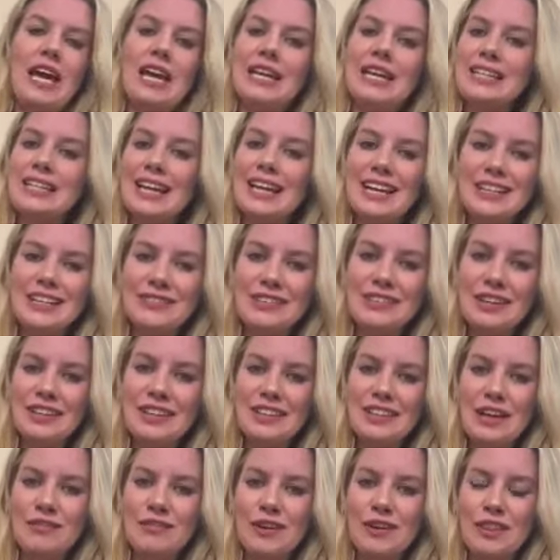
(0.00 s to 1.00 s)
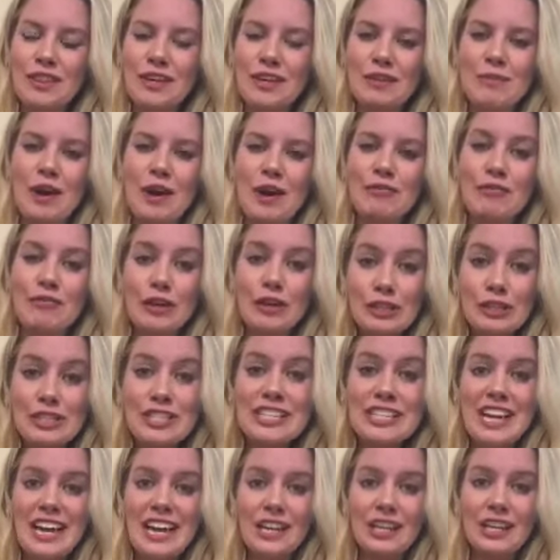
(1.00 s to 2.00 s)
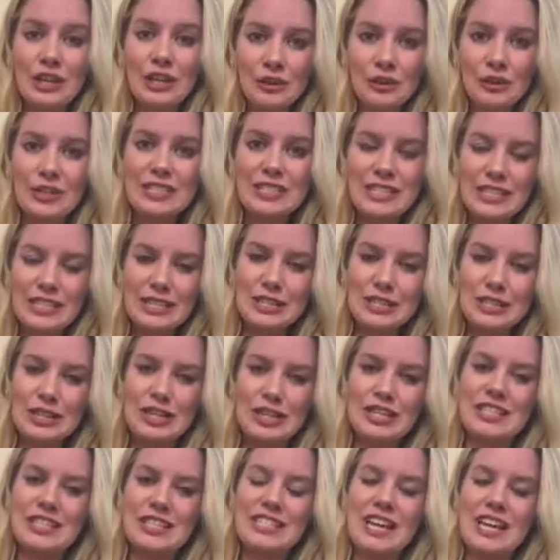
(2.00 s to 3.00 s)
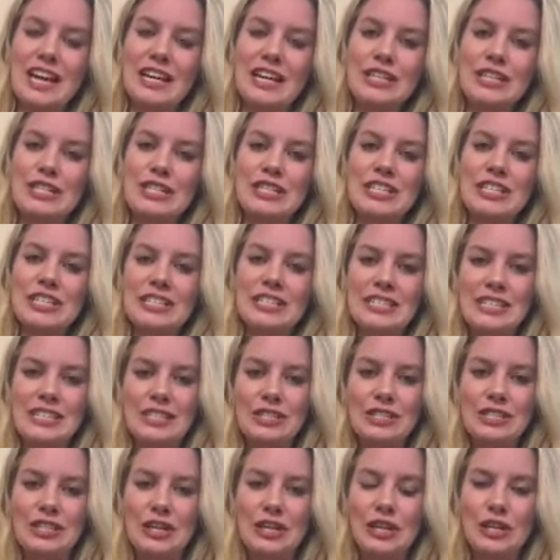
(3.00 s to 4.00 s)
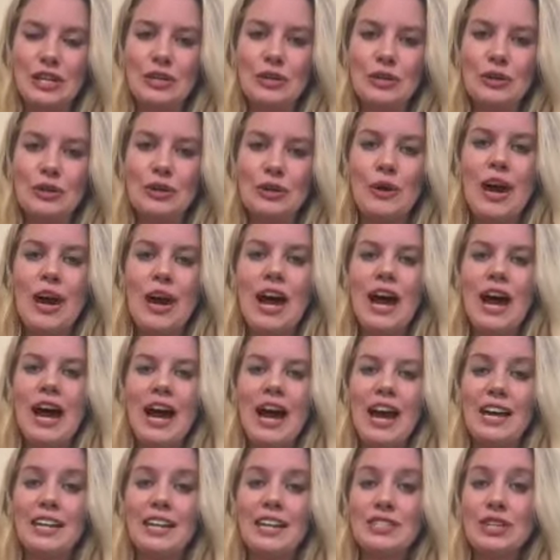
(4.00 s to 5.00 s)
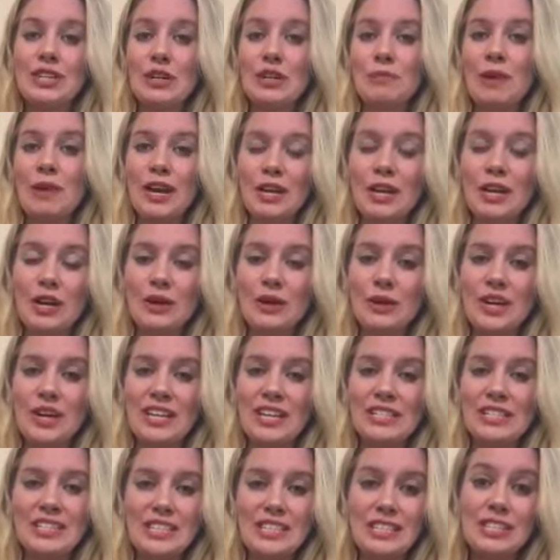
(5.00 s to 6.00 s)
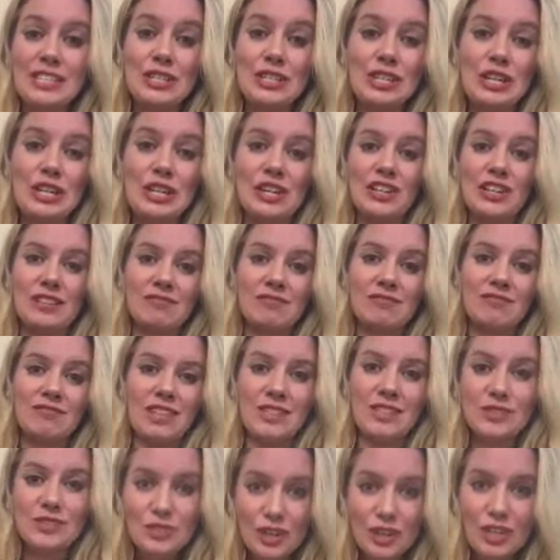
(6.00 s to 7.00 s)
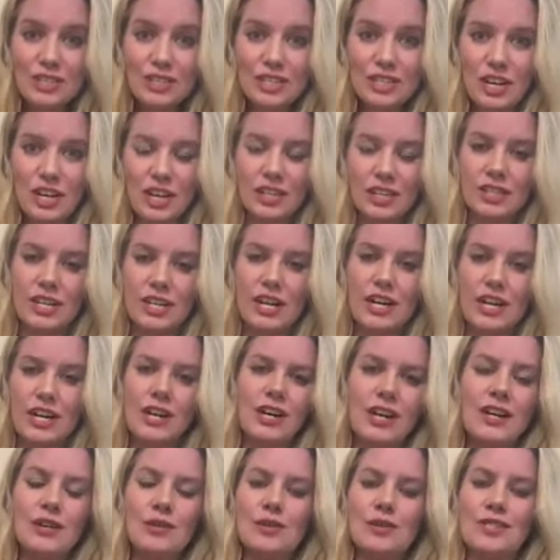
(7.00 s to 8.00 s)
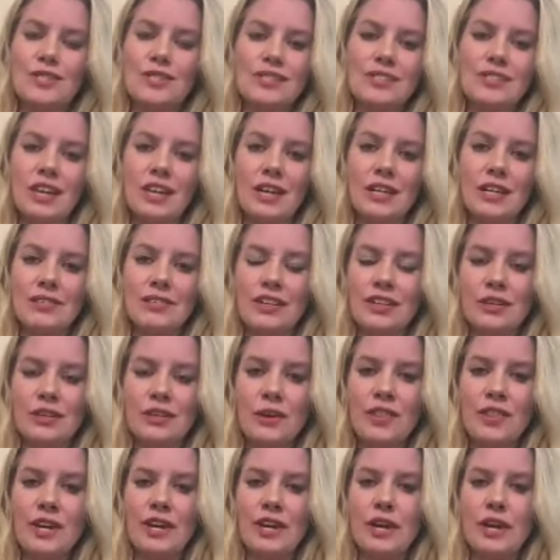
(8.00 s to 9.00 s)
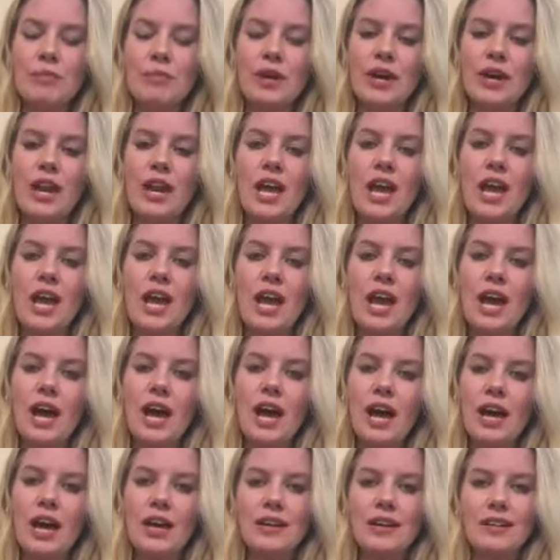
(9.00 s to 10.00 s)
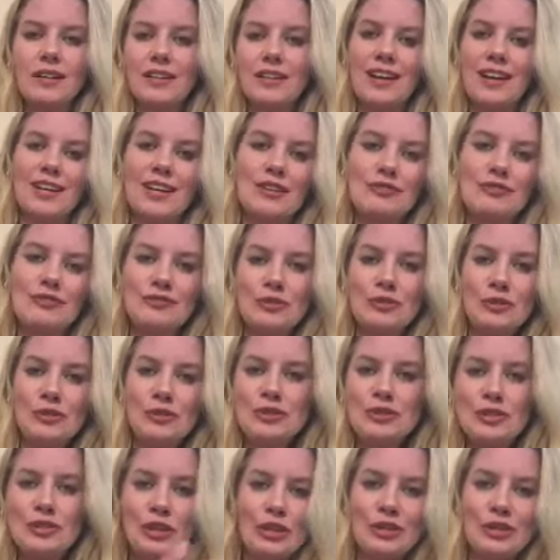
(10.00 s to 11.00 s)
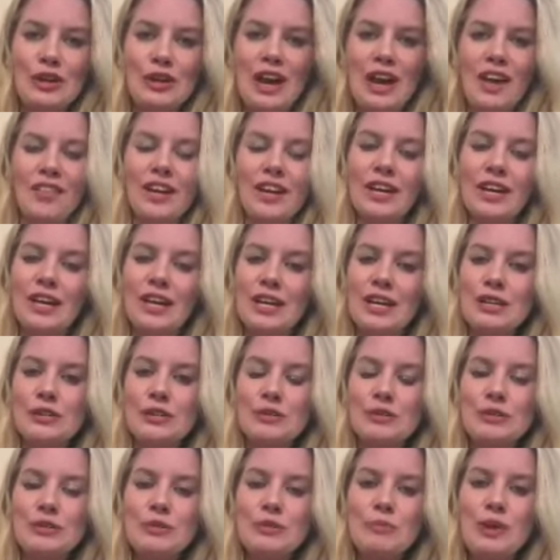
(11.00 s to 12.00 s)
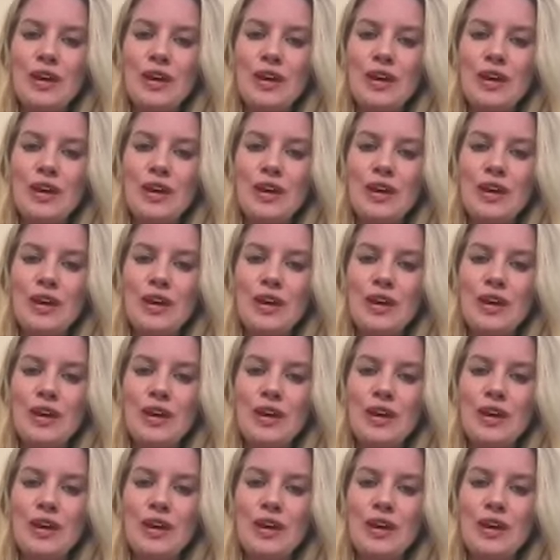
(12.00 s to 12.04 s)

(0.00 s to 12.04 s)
And I kind of fell in love with it. My first yoga teacher is actually the teacher who I took my yoga teacher instruction under, which is kind of here nor there, but kind of full circle how that goes.